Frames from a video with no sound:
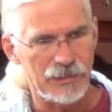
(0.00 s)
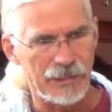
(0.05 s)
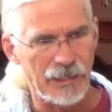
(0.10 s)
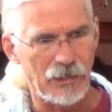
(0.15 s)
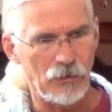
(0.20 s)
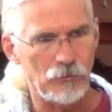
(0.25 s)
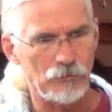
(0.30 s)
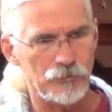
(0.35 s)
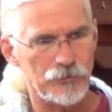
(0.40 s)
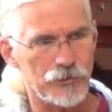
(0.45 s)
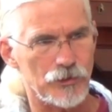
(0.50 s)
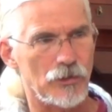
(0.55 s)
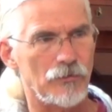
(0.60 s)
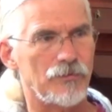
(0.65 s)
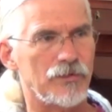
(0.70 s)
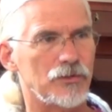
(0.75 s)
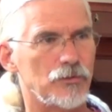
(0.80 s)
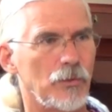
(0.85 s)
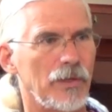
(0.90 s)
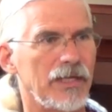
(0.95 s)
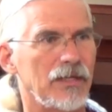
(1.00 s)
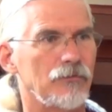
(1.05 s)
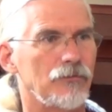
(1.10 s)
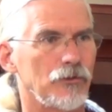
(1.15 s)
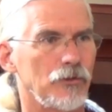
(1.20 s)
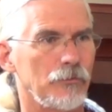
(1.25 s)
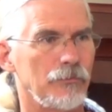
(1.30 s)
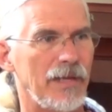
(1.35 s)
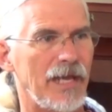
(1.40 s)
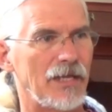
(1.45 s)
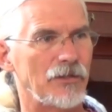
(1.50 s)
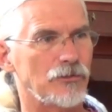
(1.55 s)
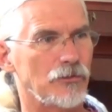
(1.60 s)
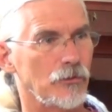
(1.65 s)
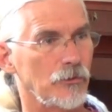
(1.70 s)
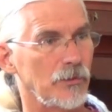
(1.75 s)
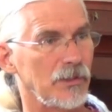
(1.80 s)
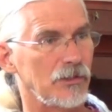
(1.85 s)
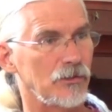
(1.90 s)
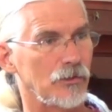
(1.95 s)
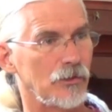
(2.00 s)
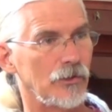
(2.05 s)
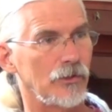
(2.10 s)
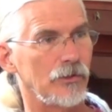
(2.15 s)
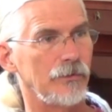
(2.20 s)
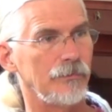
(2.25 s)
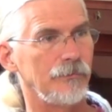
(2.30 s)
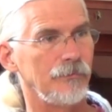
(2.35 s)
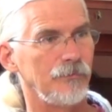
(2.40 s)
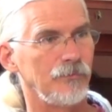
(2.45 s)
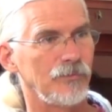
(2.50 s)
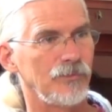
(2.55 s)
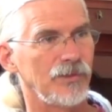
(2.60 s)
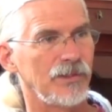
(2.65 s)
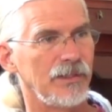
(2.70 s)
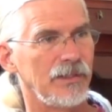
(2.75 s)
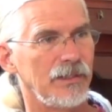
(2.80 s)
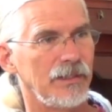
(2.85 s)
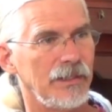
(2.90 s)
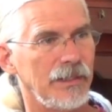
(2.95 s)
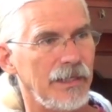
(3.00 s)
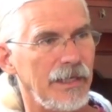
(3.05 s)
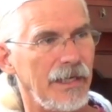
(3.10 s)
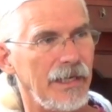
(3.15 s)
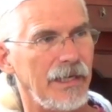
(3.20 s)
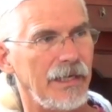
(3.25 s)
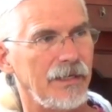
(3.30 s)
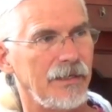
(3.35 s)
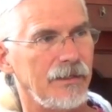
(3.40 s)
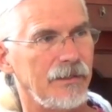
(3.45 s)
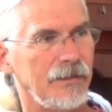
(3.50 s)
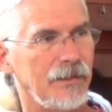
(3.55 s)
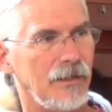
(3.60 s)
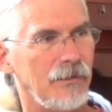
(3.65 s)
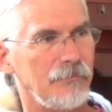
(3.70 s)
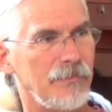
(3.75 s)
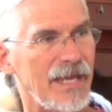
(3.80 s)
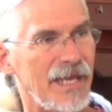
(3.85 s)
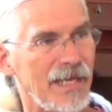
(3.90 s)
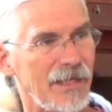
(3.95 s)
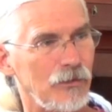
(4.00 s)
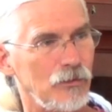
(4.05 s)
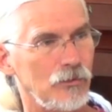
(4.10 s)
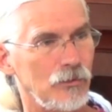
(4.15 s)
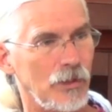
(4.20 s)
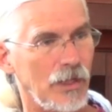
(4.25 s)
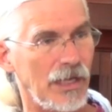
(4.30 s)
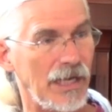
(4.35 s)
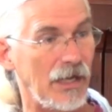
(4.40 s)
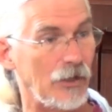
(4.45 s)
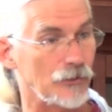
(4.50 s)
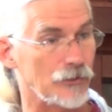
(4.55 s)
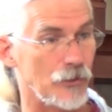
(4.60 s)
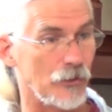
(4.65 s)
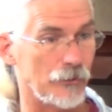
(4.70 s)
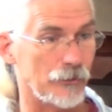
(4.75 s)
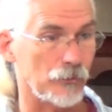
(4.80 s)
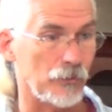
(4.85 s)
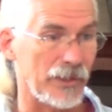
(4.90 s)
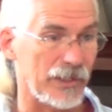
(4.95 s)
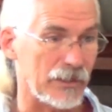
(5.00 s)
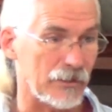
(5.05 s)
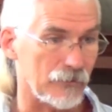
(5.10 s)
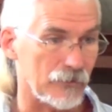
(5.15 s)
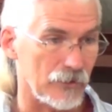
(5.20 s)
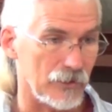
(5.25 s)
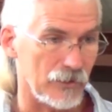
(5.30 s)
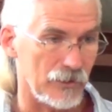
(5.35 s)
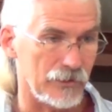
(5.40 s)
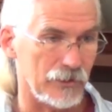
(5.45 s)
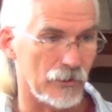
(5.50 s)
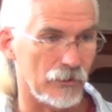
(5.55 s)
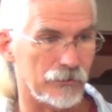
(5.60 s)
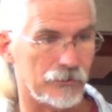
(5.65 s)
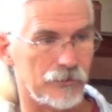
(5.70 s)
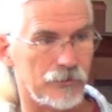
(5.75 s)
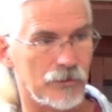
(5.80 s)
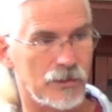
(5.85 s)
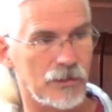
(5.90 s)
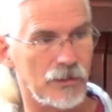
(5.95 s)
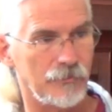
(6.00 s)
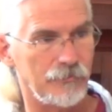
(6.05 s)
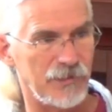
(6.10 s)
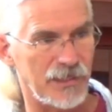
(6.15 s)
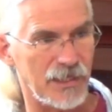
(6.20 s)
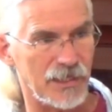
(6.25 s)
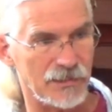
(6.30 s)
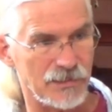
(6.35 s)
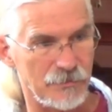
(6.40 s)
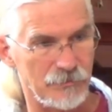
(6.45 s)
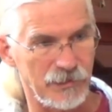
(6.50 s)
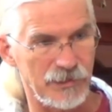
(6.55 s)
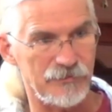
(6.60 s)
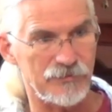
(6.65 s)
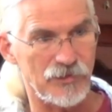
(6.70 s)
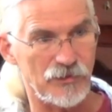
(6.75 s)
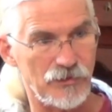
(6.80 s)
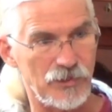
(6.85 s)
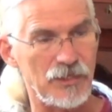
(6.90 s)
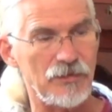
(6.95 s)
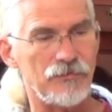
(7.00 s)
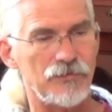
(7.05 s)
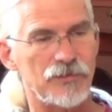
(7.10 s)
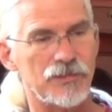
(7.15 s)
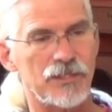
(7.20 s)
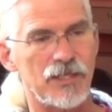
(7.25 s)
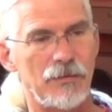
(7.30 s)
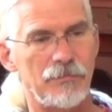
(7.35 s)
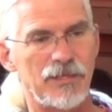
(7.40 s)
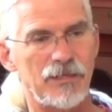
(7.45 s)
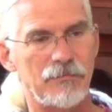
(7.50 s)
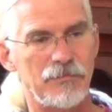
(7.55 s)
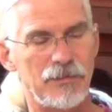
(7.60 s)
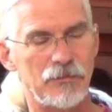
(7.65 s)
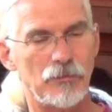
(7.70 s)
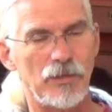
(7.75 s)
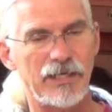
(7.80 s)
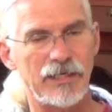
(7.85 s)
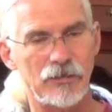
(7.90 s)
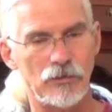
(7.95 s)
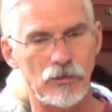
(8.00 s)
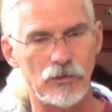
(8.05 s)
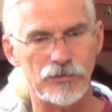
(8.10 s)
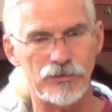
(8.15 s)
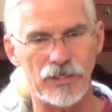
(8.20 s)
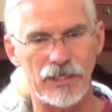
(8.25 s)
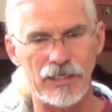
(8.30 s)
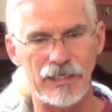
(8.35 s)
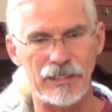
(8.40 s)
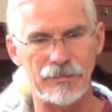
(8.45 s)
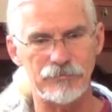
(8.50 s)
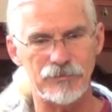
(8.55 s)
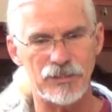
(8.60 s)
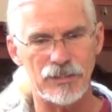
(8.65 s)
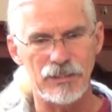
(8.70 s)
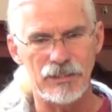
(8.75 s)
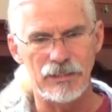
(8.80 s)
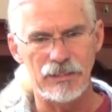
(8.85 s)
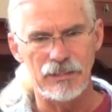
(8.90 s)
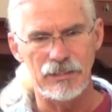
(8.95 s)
Now, servants waiting for their master to return, and a man, a householder waiting, you know, because he believes a thief is coming and being ready at all times,